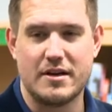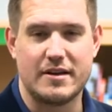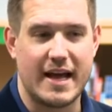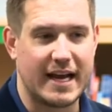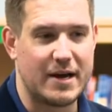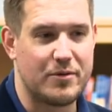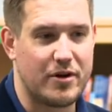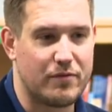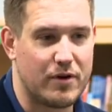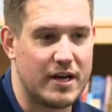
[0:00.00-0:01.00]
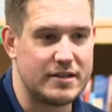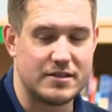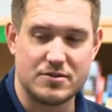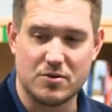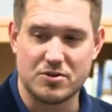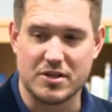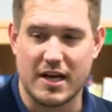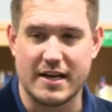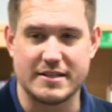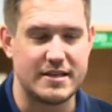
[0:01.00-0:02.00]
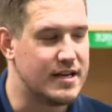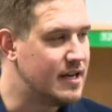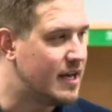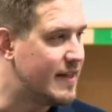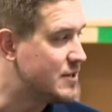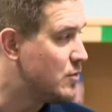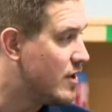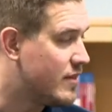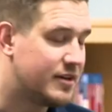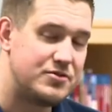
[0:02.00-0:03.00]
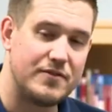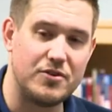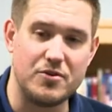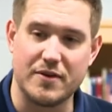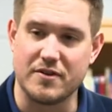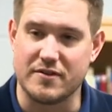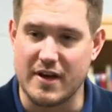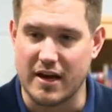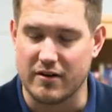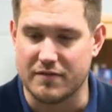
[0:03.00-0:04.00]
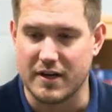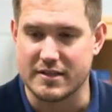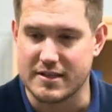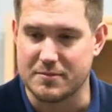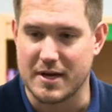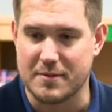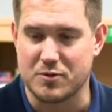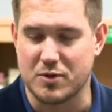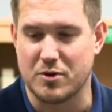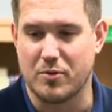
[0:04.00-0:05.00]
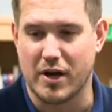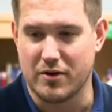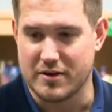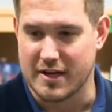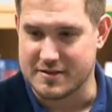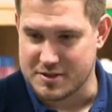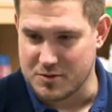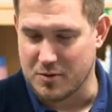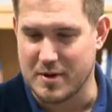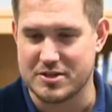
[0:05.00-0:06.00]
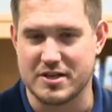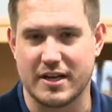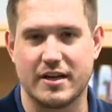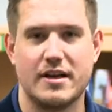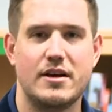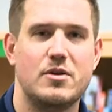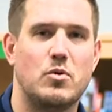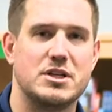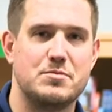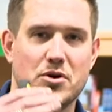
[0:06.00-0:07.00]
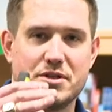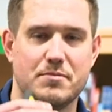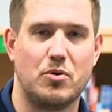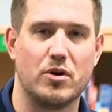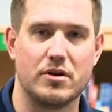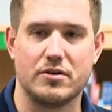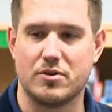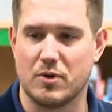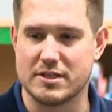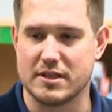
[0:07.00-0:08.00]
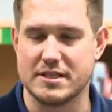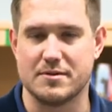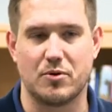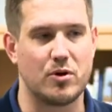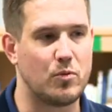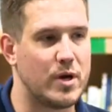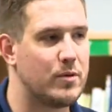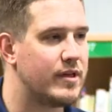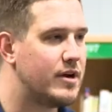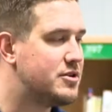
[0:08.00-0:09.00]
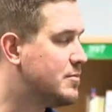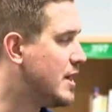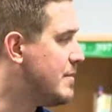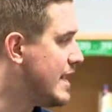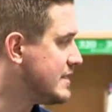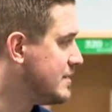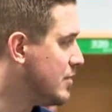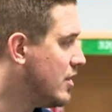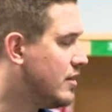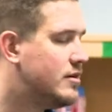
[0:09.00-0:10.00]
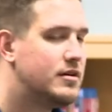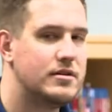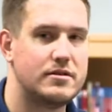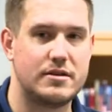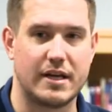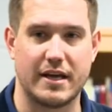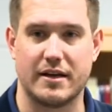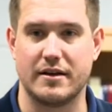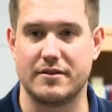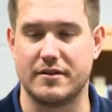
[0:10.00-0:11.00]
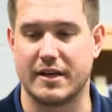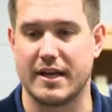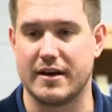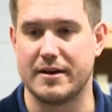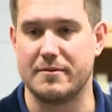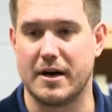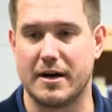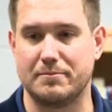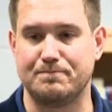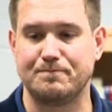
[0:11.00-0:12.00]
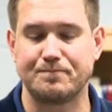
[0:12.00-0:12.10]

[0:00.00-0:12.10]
to hang out with our friends and socialize. And that's one of the things you have to do. You have to sacrifice sometimes when you prioritize, as you were mentioning, what's most important to what's least important. We were there to play basketball, to get a to get a um,